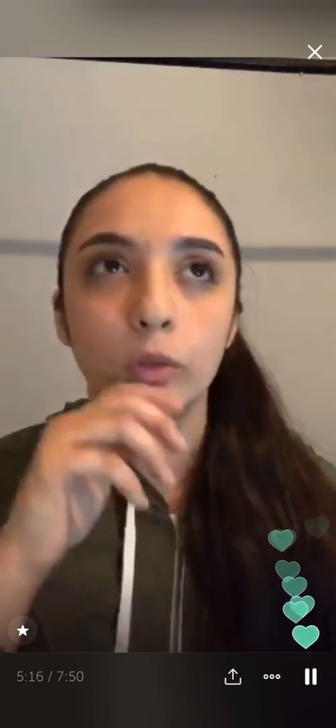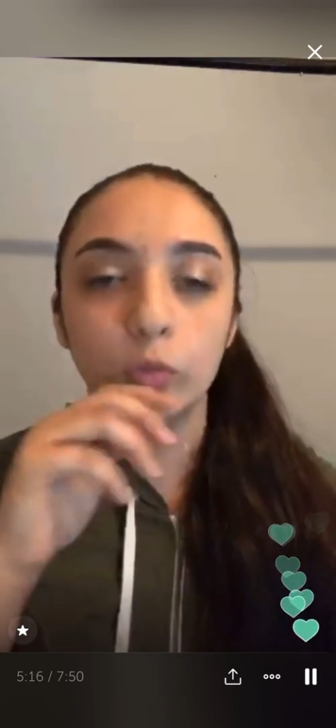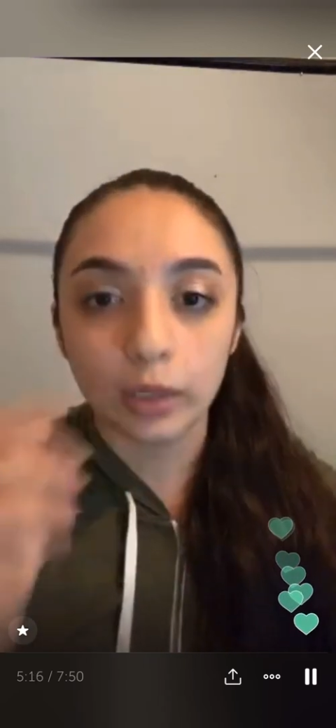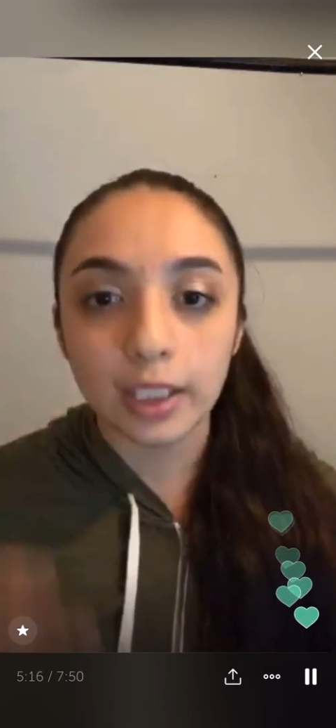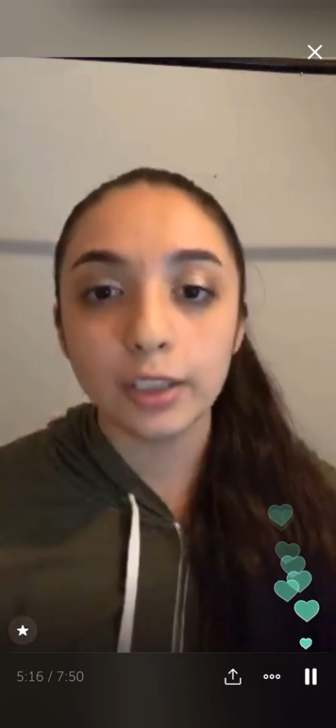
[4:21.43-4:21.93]

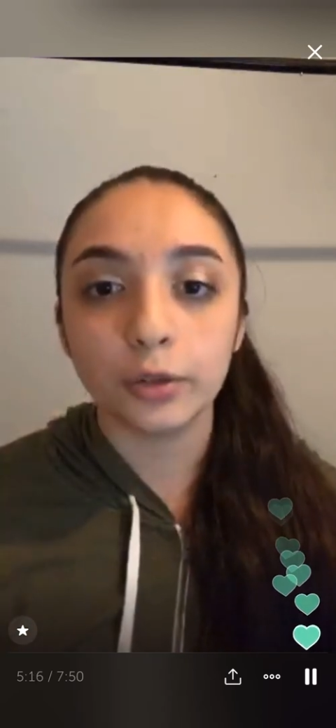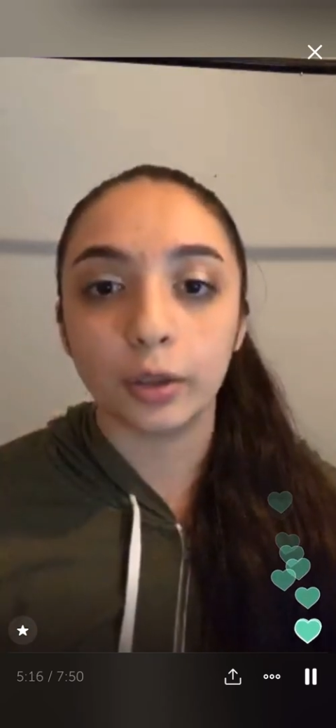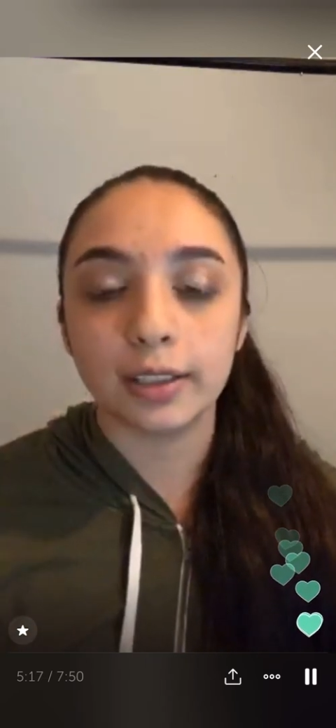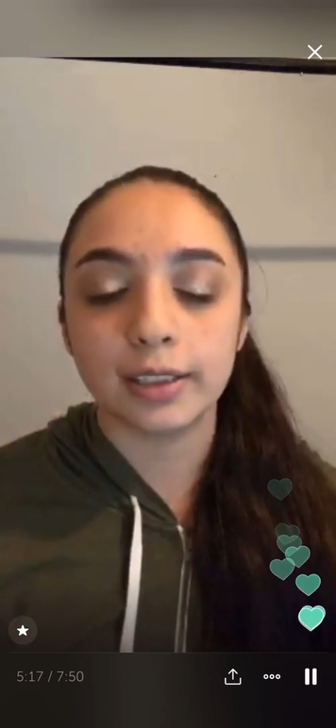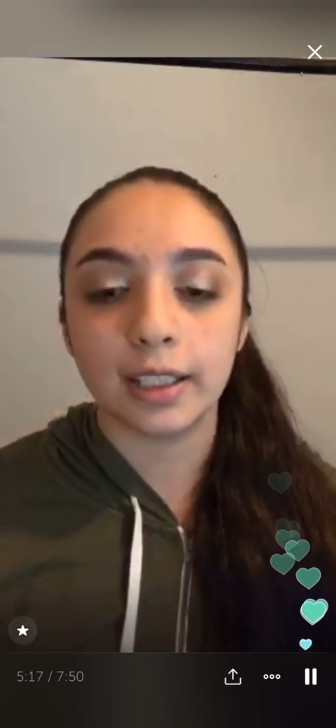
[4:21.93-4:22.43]

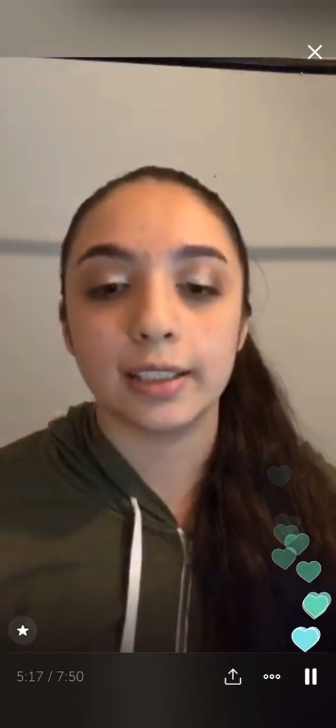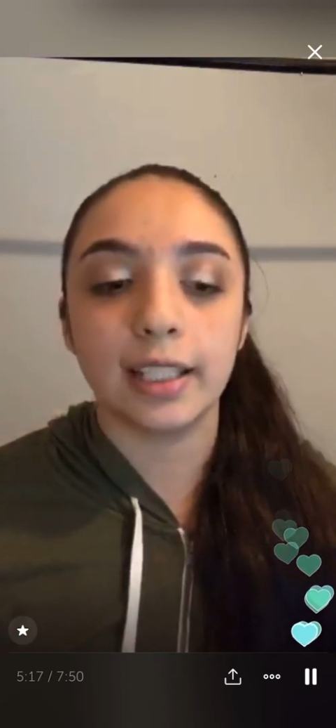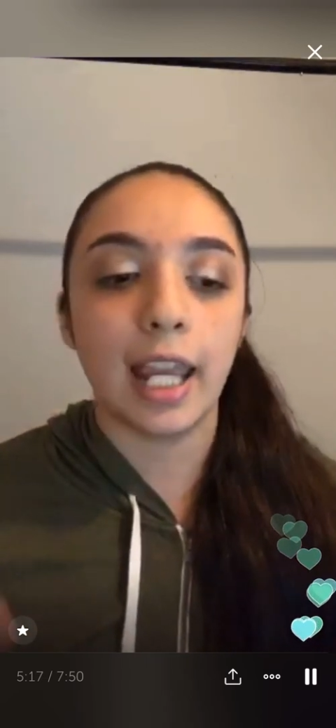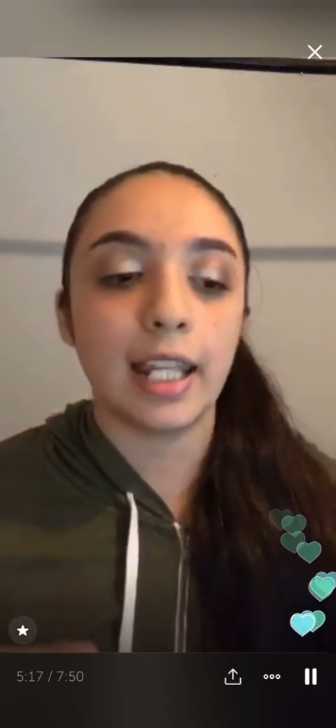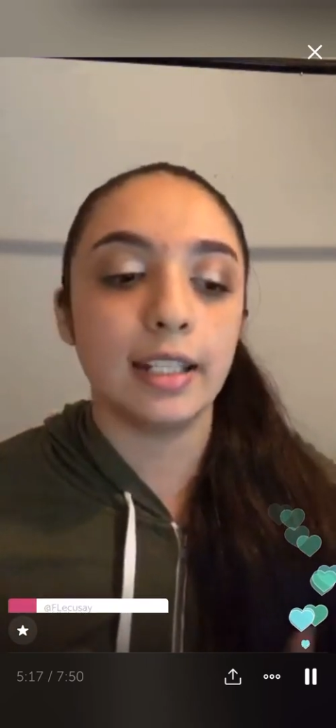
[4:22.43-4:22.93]

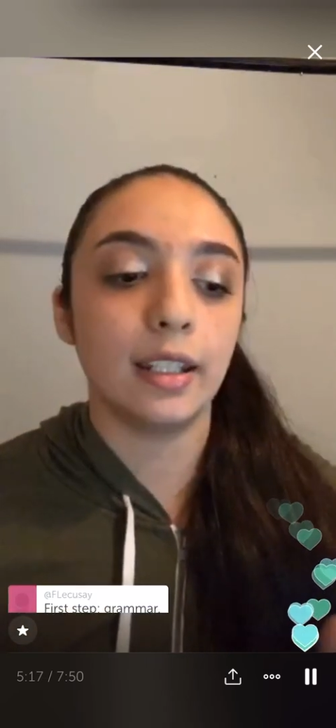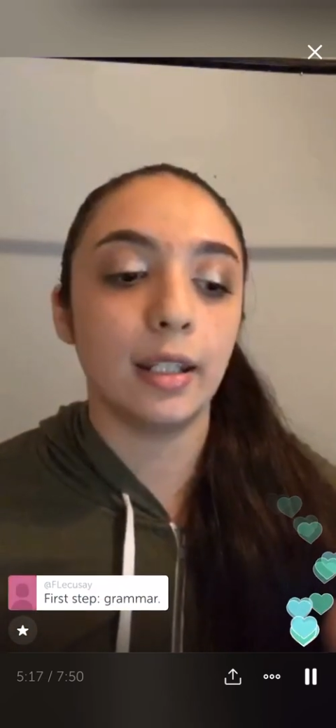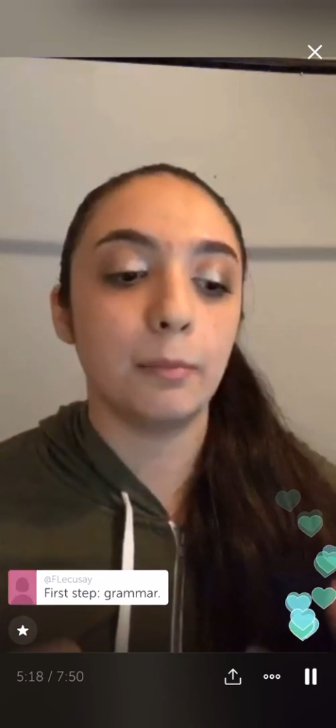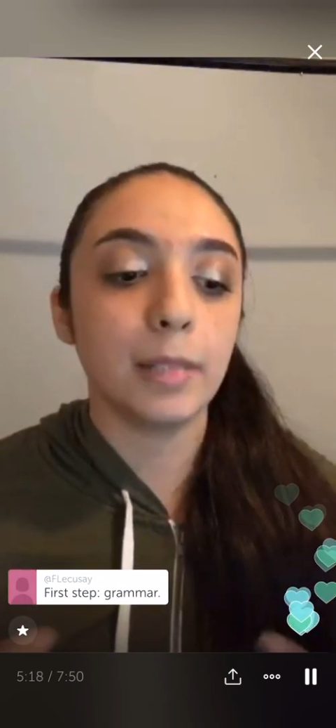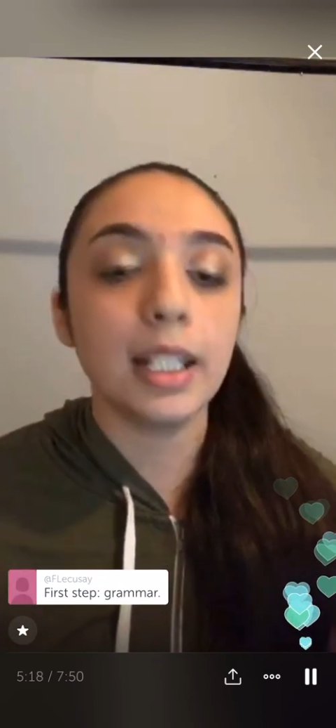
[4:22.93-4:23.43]
resources and
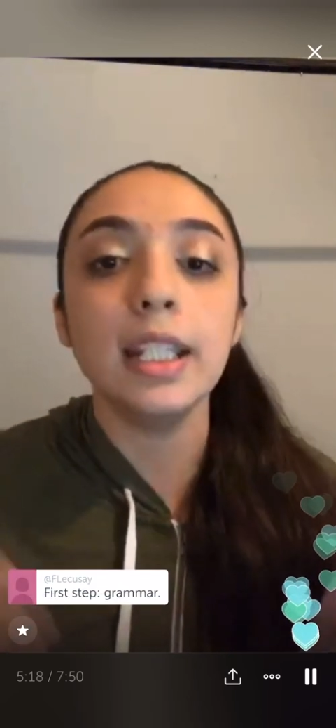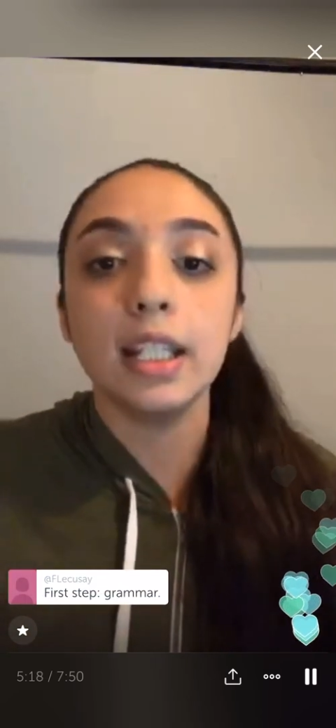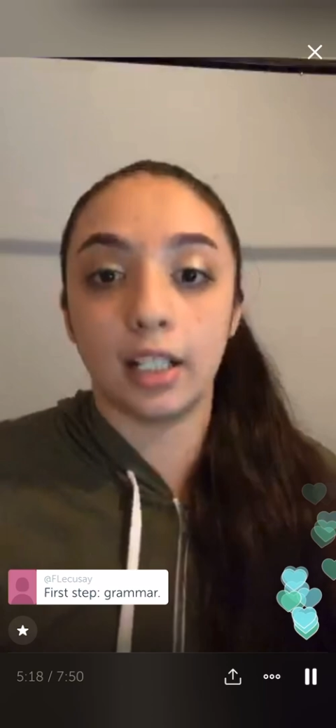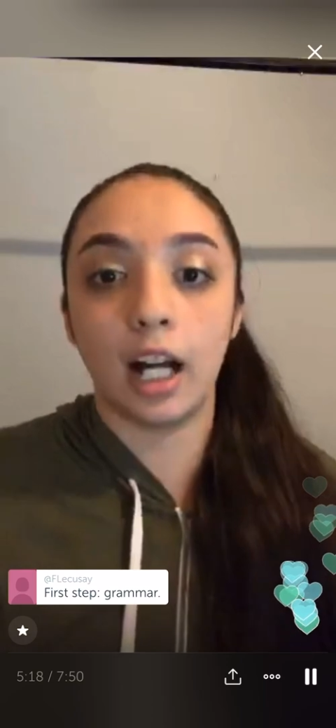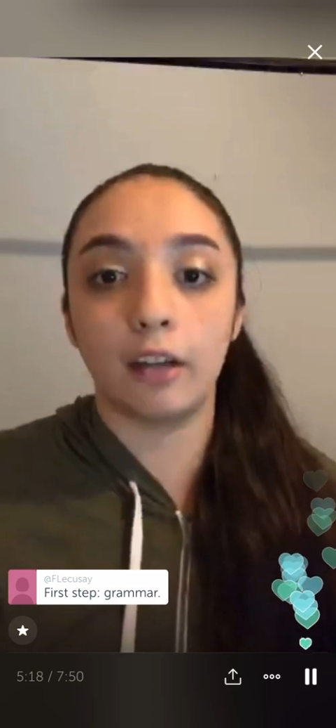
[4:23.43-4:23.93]

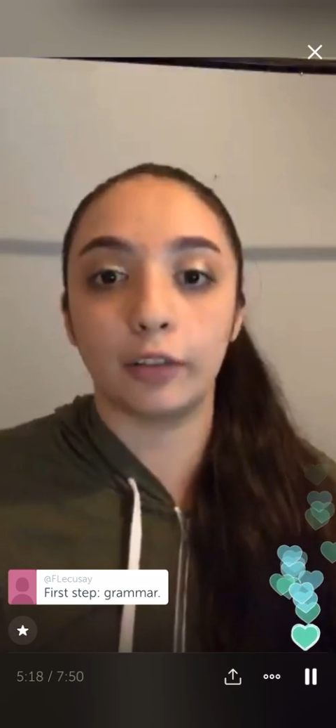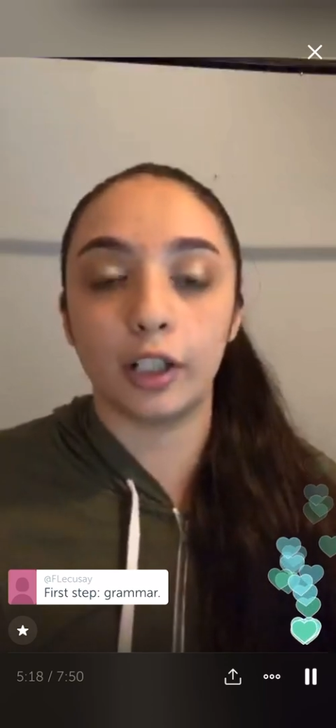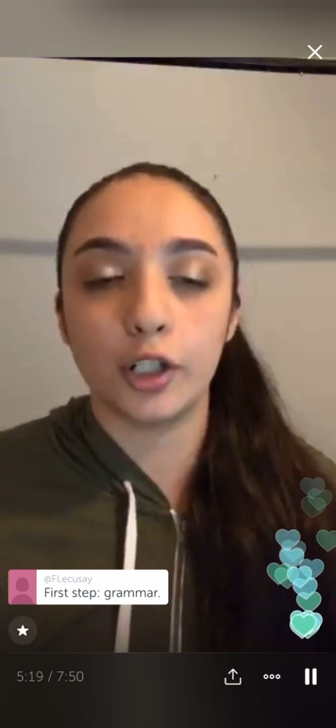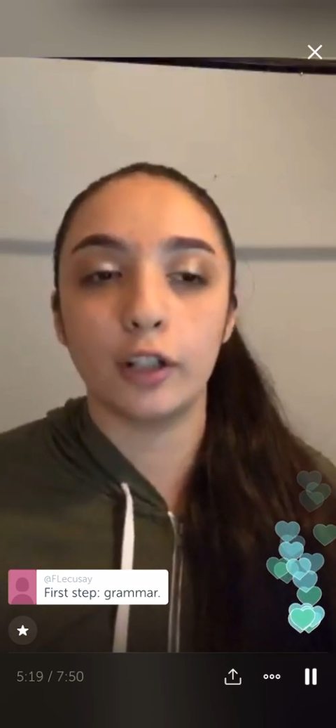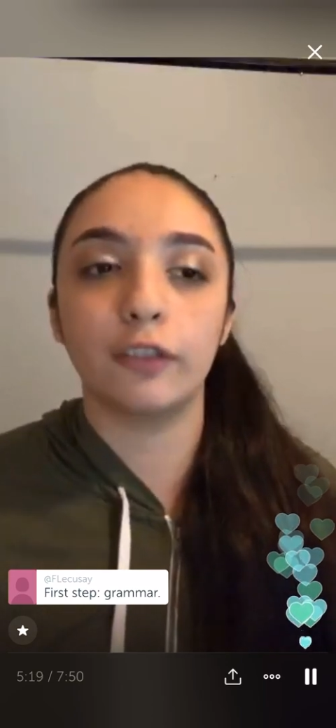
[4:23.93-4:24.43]
media
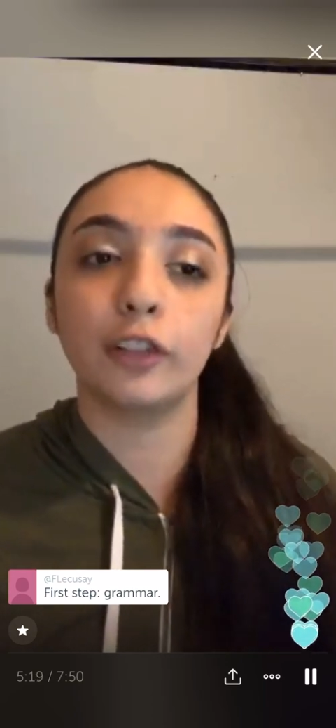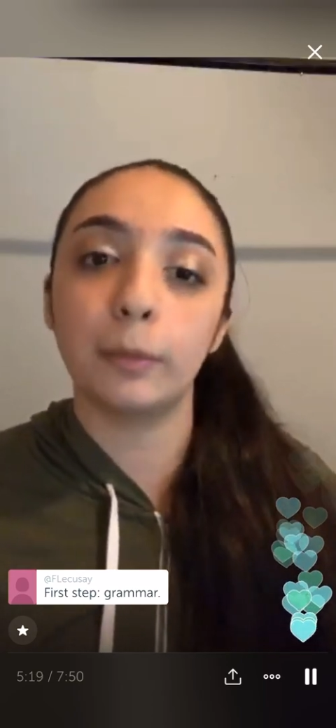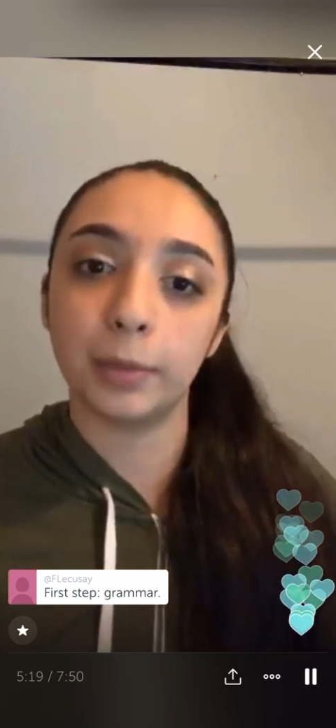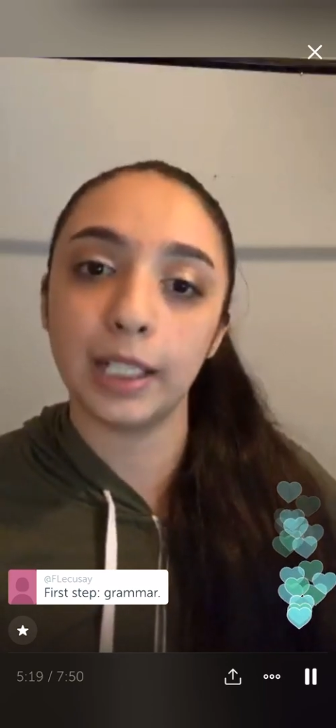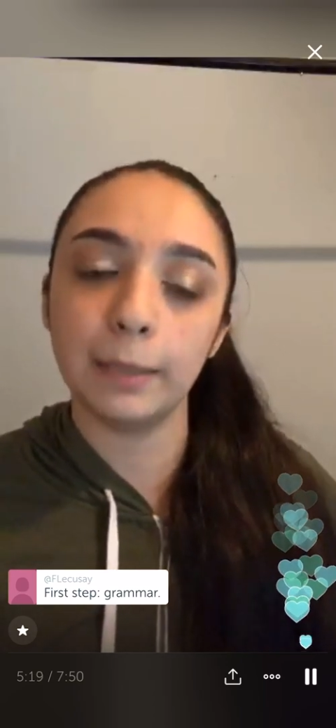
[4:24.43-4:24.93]
coverage
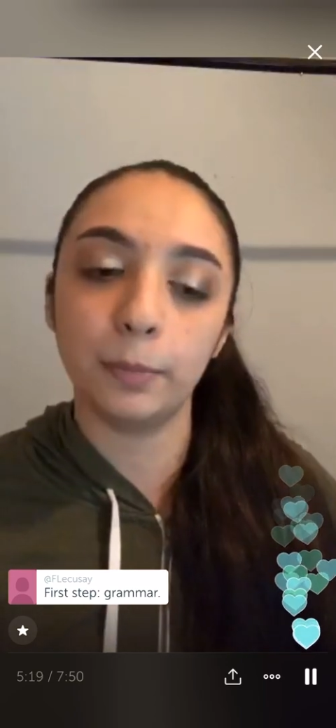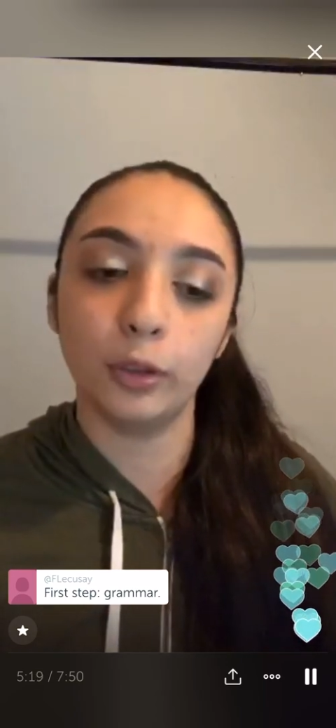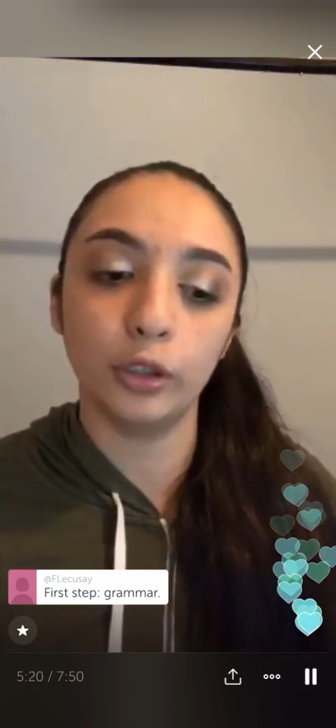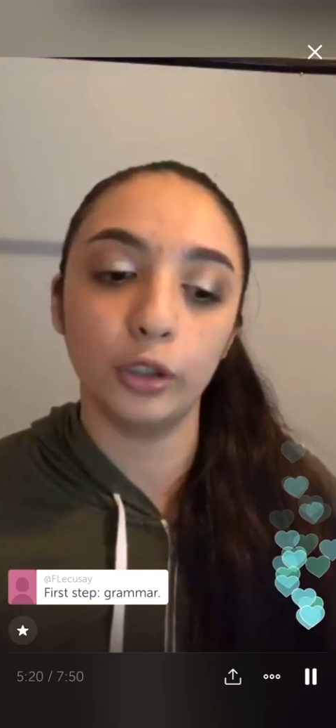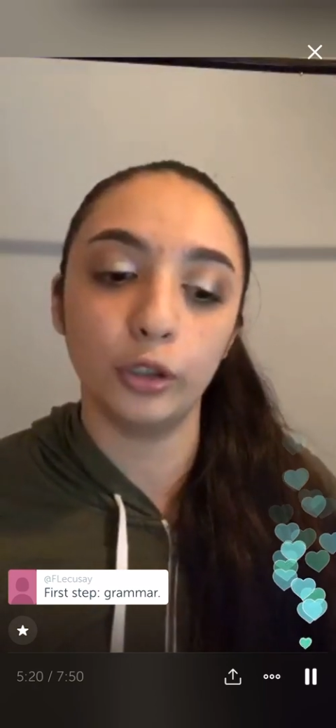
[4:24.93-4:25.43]
from
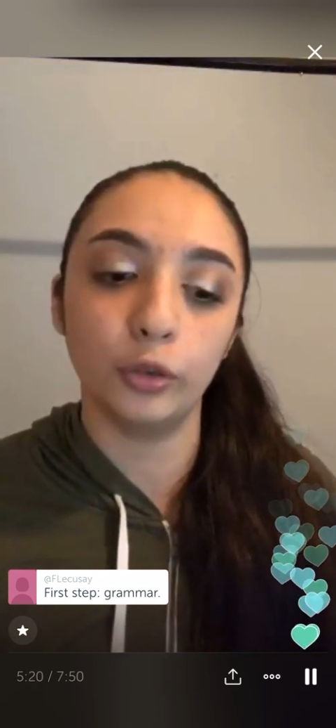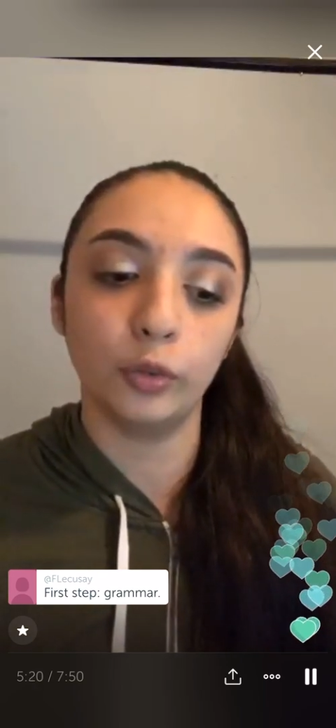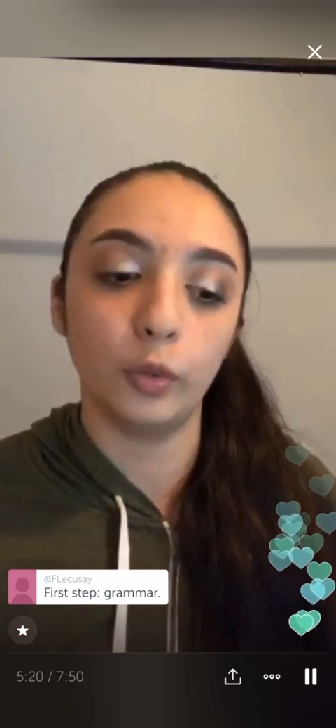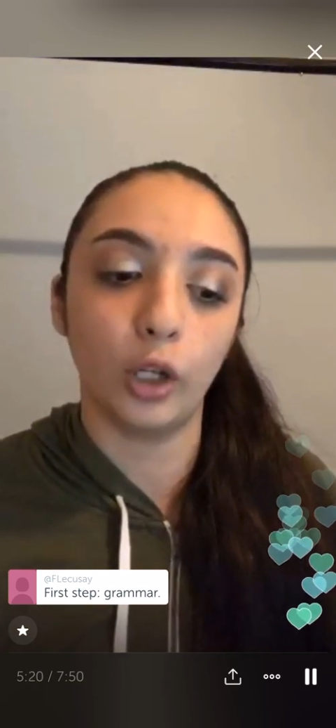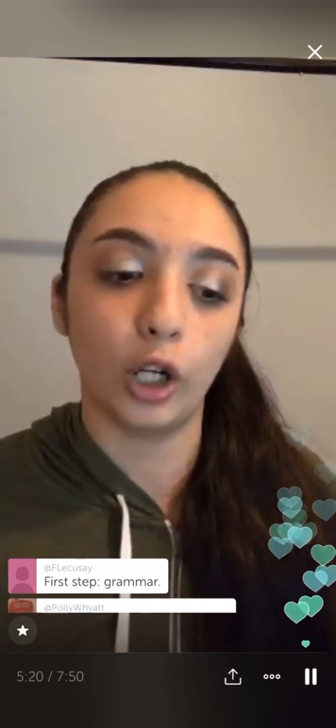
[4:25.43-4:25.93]
people who